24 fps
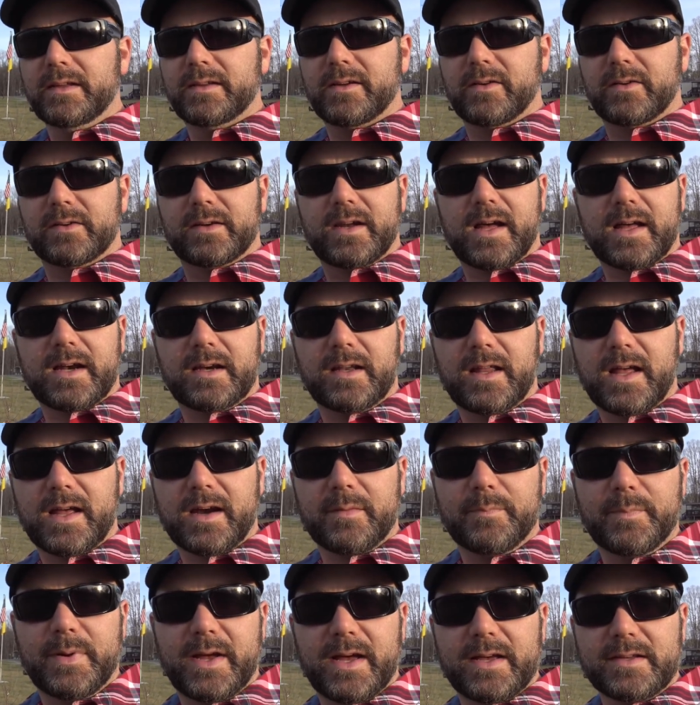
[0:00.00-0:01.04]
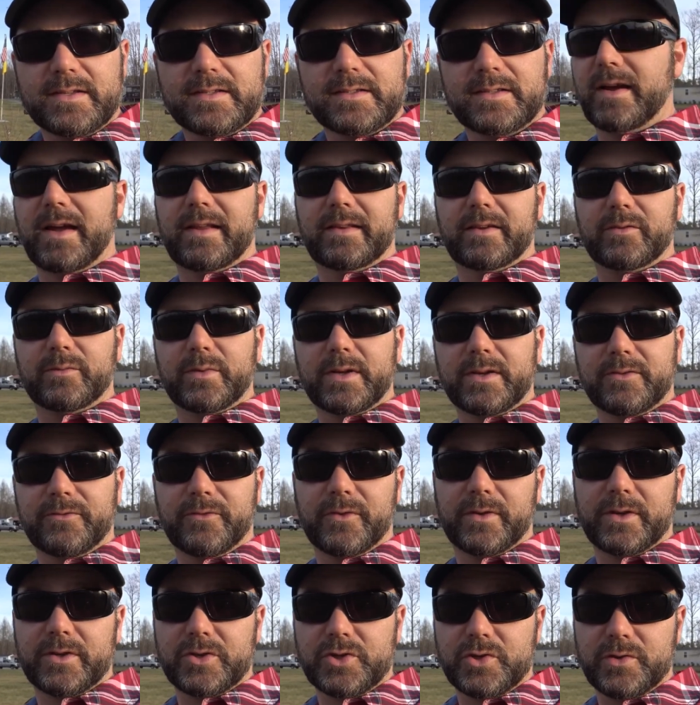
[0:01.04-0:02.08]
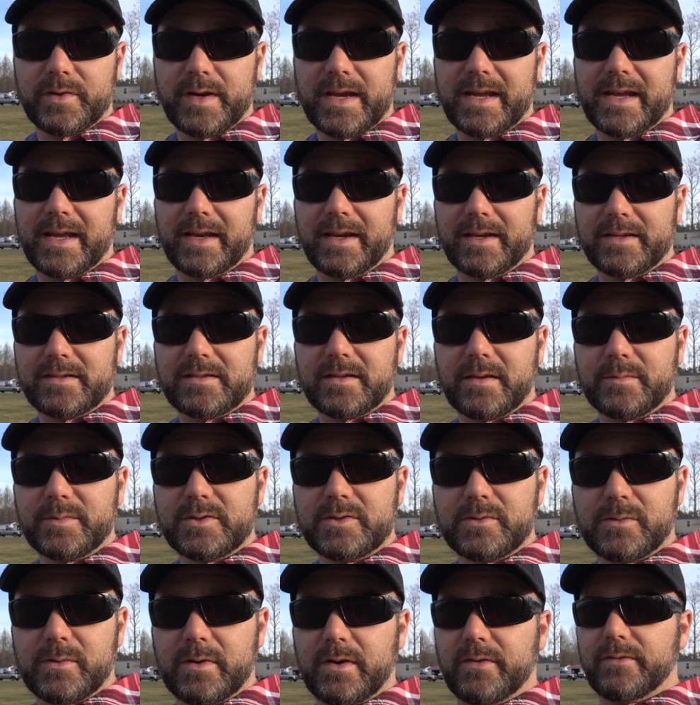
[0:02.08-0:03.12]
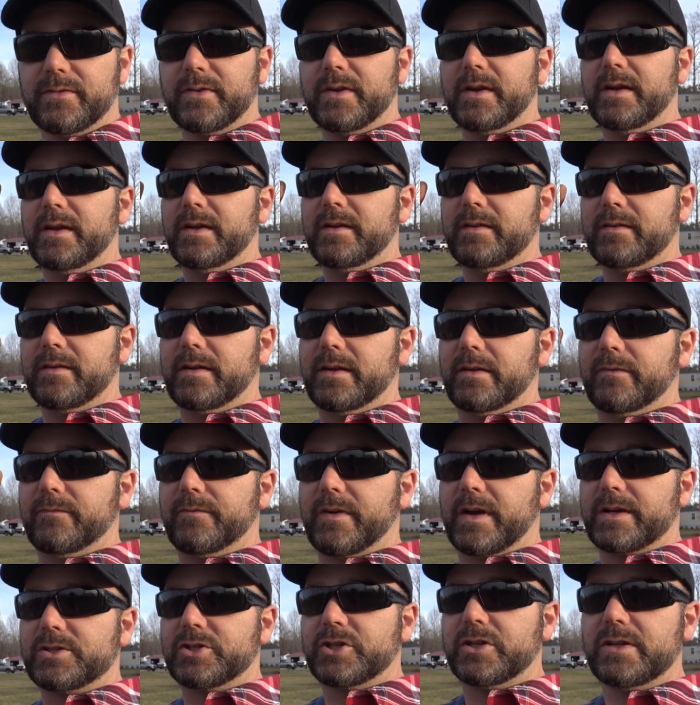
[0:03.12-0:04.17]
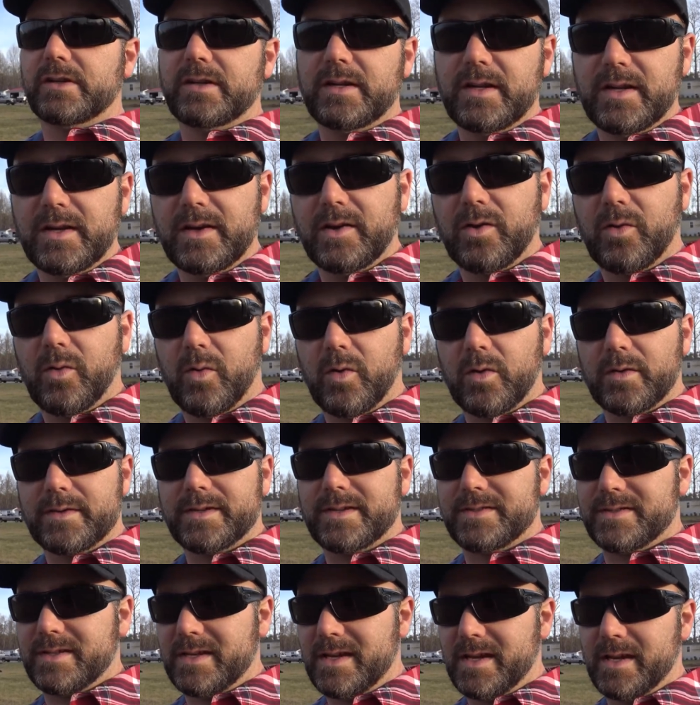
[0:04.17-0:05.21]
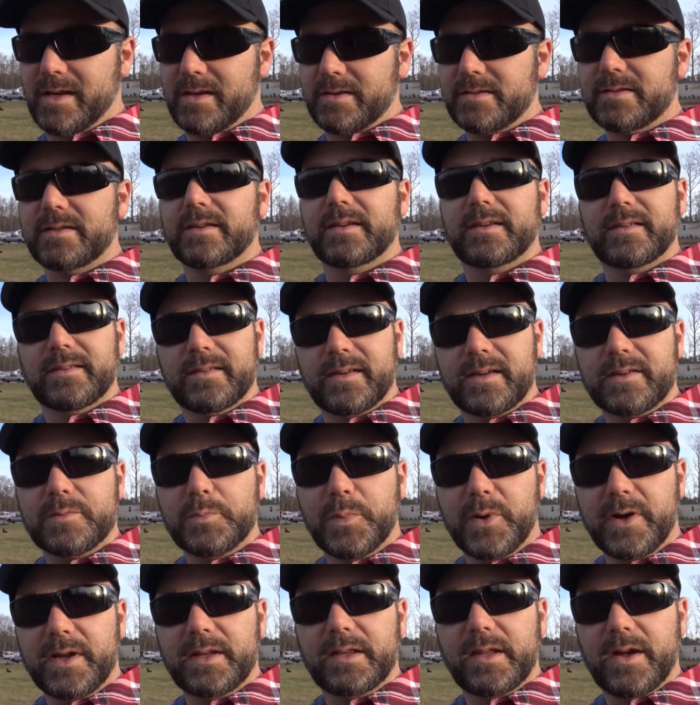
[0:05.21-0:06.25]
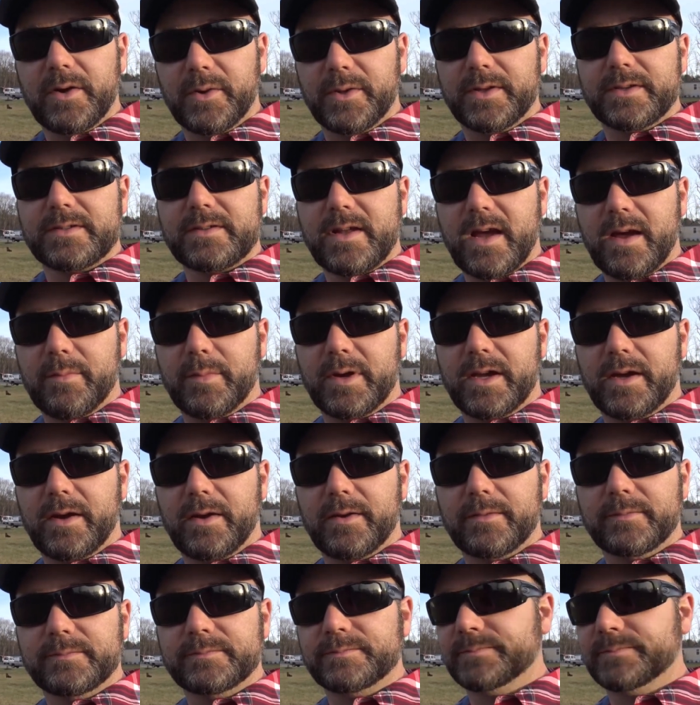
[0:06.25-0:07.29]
There are not a lot of pests, and the risk for the tree getting some sort of infection or disease is pretty low this time of year.